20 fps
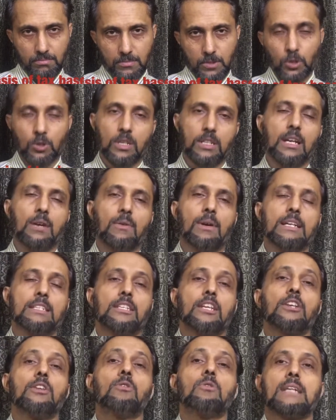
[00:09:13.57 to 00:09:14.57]
You know that what
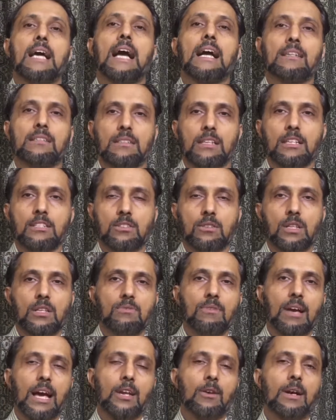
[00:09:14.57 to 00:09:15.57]
is a new tax?
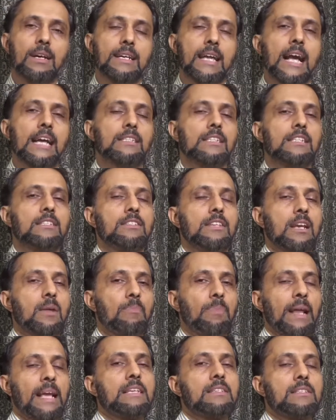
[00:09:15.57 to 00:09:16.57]
This value added tax is
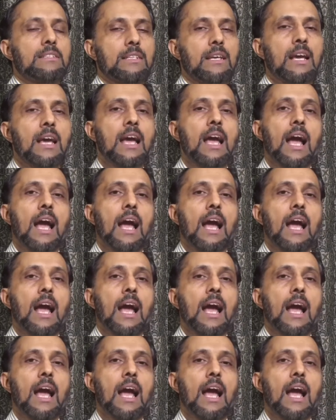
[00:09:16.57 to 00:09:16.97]
replaced.